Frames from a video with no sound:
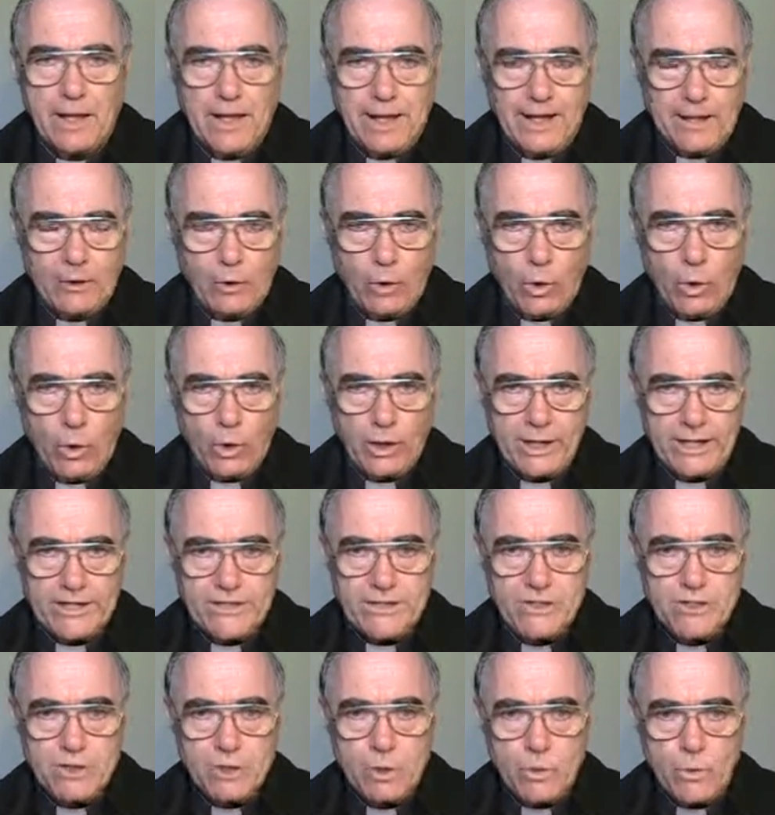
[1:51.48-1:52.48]
Let all
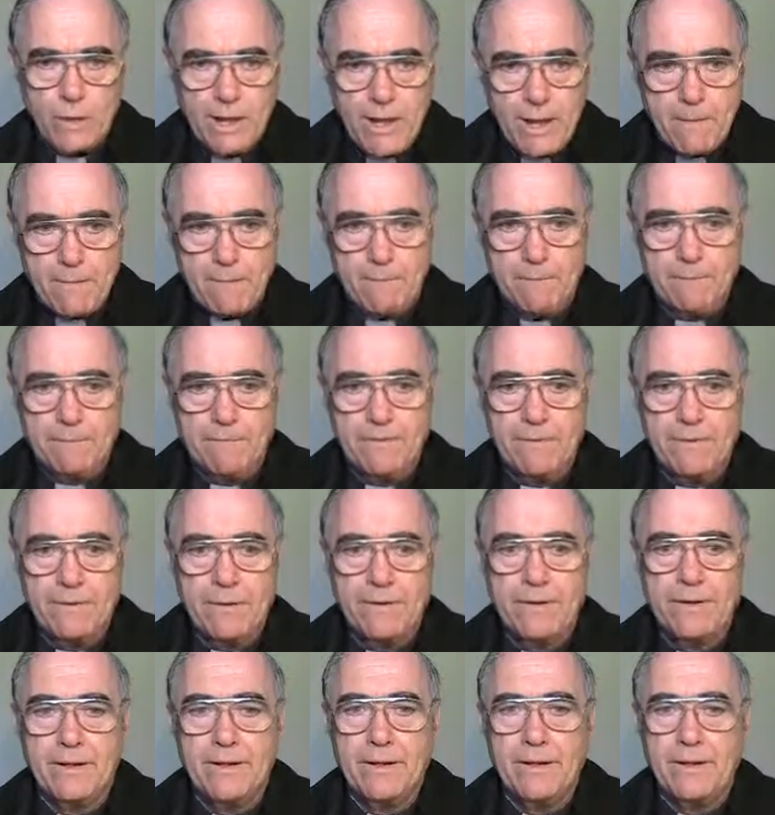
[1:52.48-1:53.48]
listen to him,
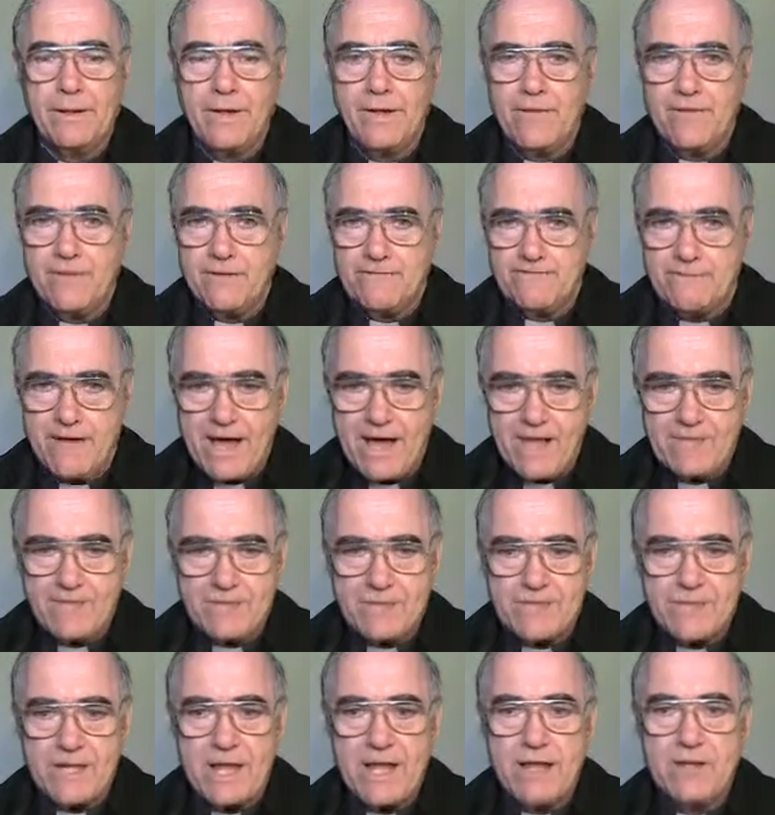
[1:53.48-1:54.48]
the
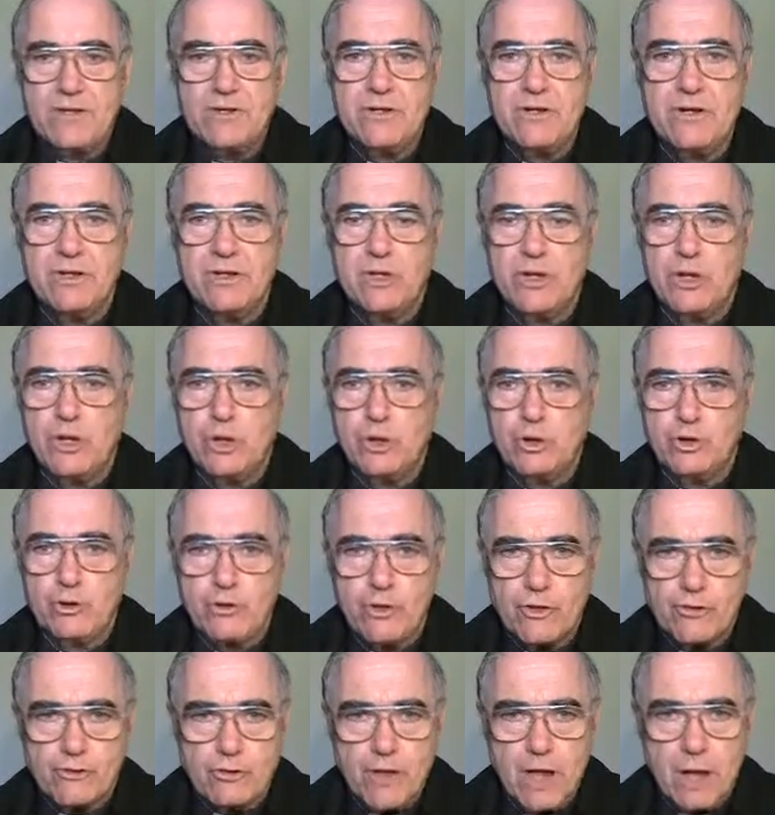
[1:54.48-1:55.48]
Father said to
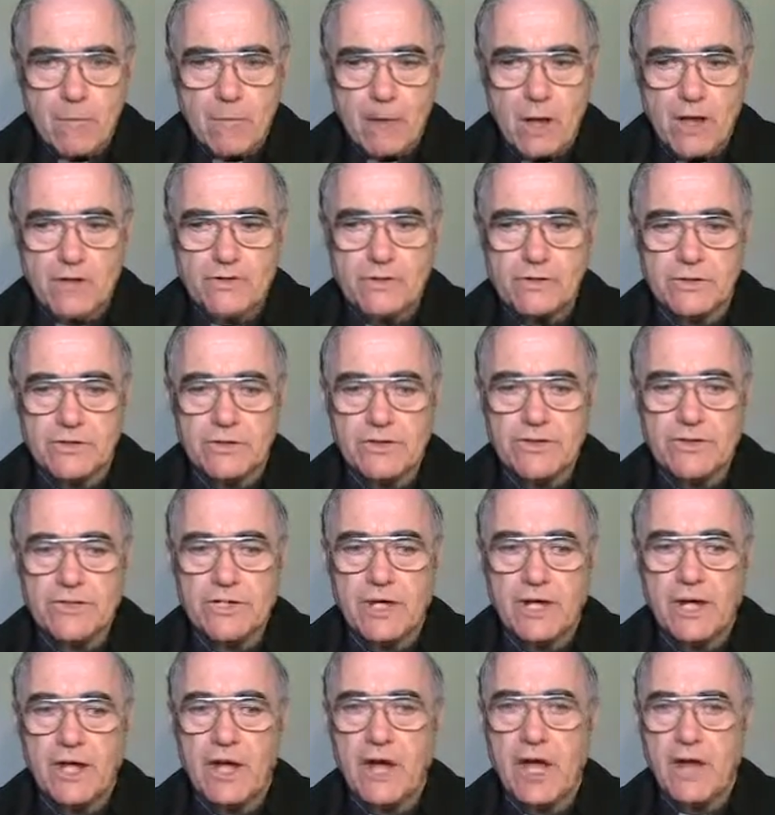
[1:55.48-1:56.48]
the three
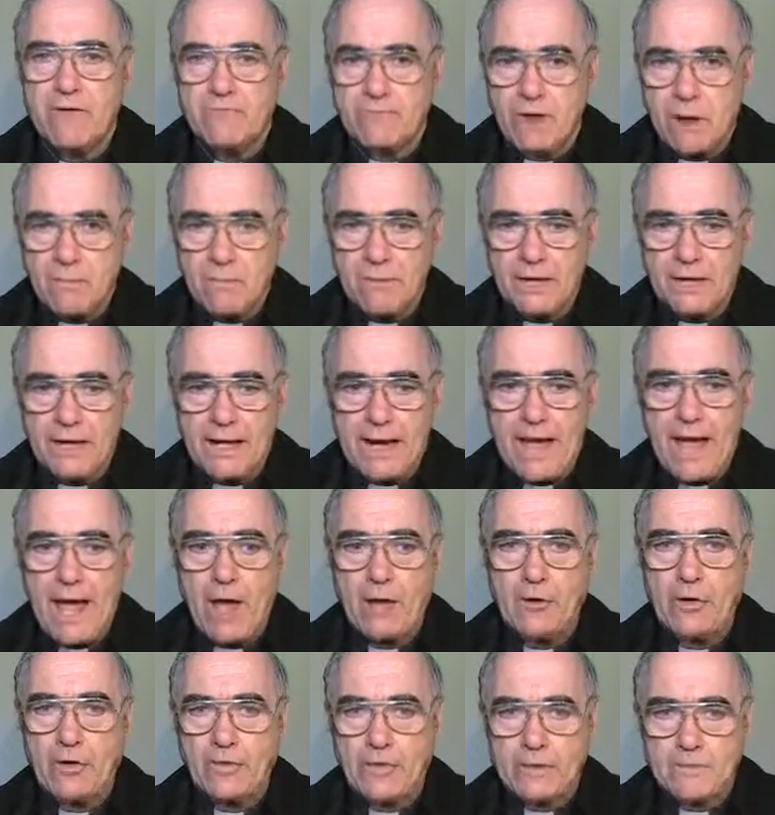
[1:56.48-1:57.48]
apostles from the
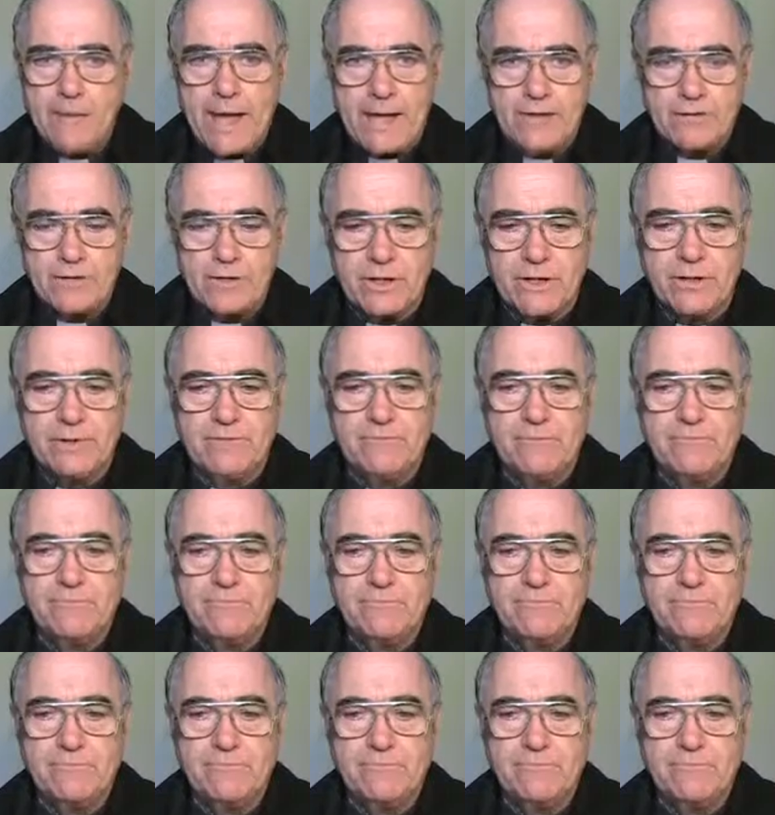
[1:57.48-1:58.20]
cloud on the mountain.